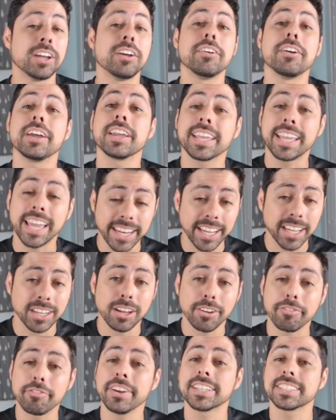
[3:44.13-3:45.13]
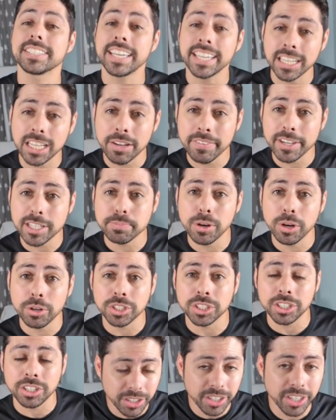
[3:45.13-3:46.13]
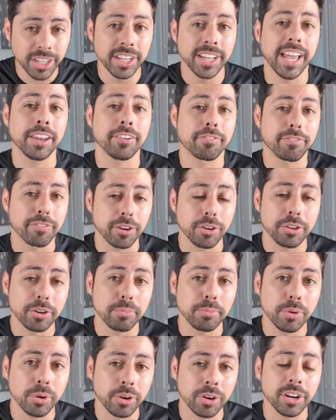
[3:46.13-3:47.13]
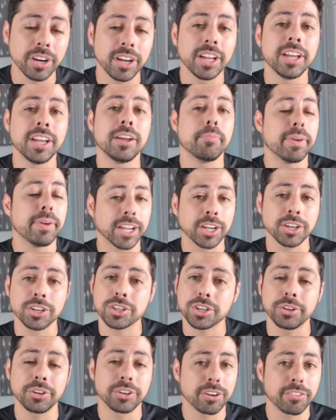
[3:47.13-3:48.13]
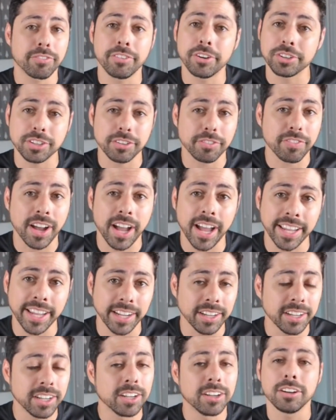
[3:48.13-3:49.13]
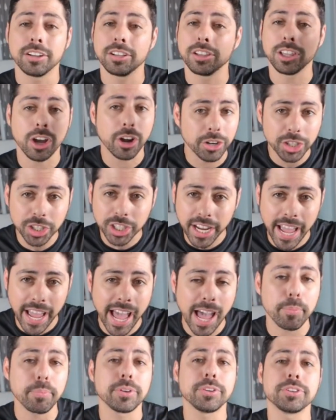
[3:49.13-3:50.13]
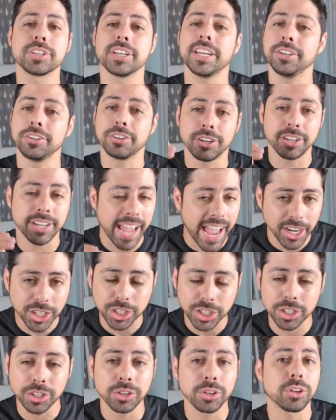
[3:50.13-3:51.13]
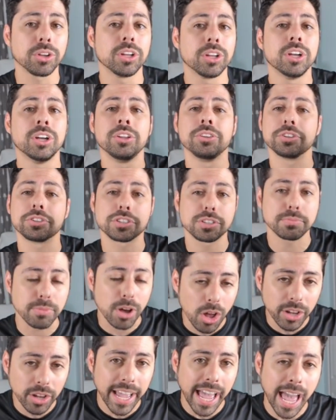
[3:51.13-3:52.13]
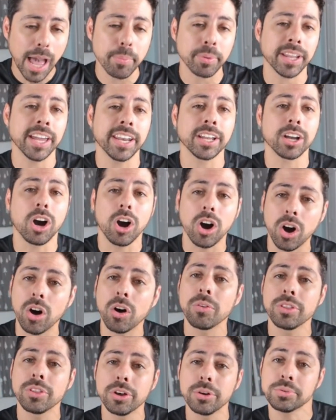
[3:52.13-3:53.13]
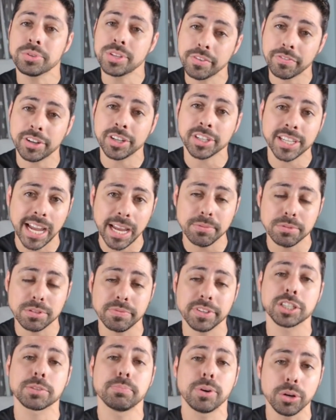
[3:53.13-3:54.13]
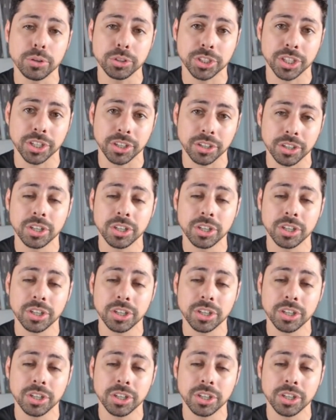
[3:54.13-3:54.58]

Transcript: getting enough fixed income exposure, and furthermore, making sure you're diversifying large cap to international to small cap and getting all those different types of exposure